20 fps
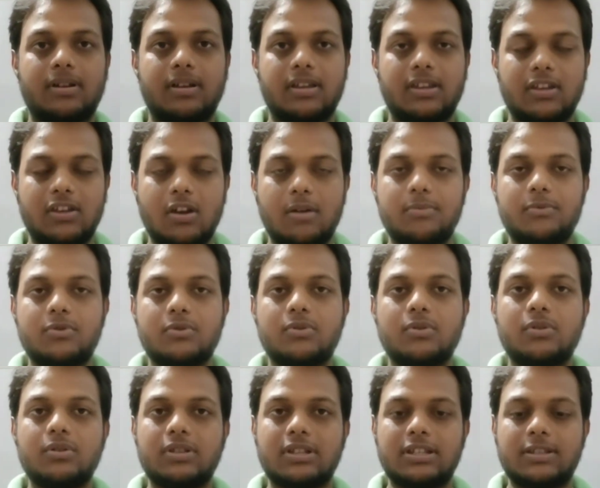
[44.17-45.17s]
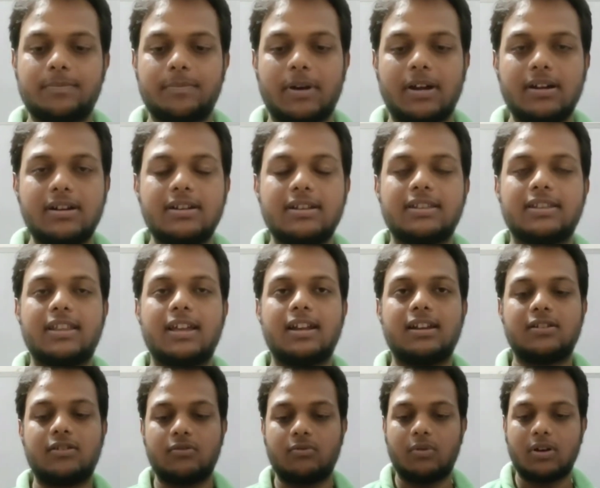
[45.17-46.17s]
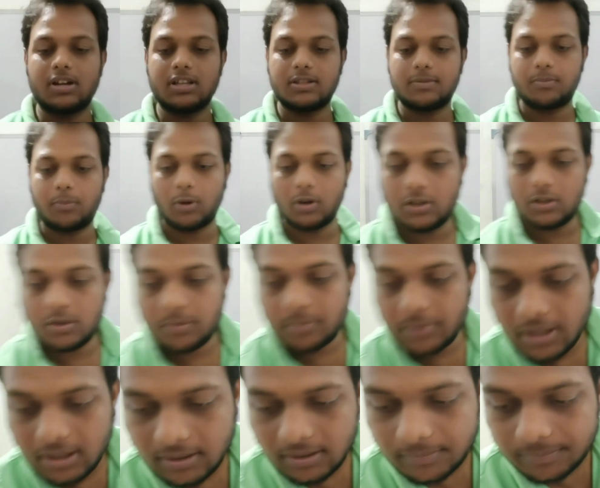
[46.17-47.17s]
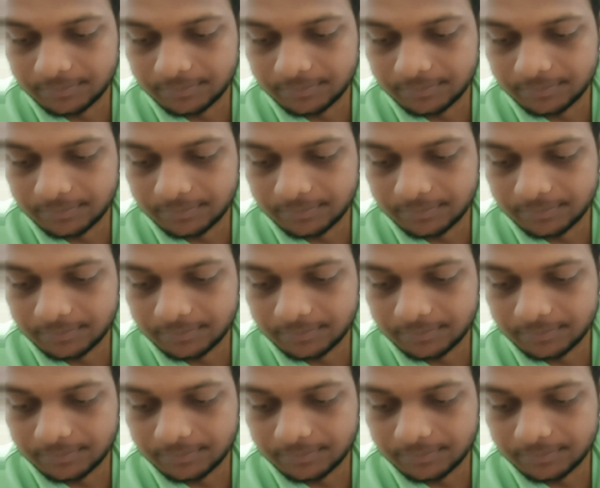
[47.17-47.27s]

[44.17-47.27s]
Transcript: you have to know this part, that what is polynomial.